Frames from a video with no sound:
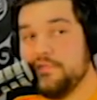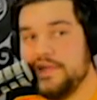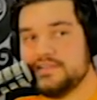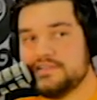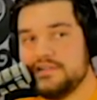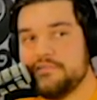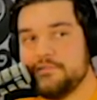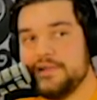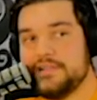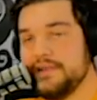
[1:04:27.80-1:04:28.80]
that stuff,
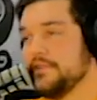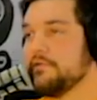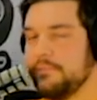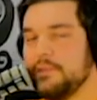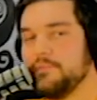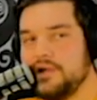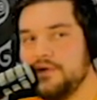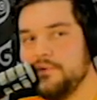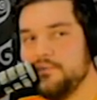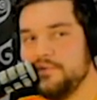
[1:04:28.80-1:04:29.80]
Greg. They remember how
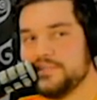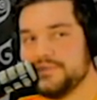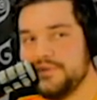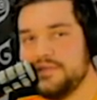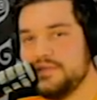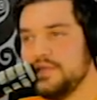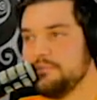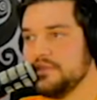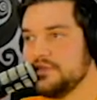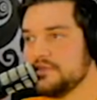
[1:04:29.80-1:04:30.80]
it was with keeping
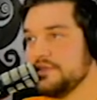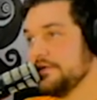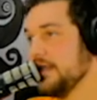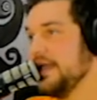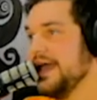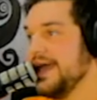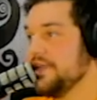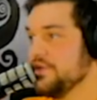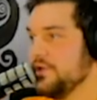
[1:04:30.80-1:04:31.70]
things secret. And you know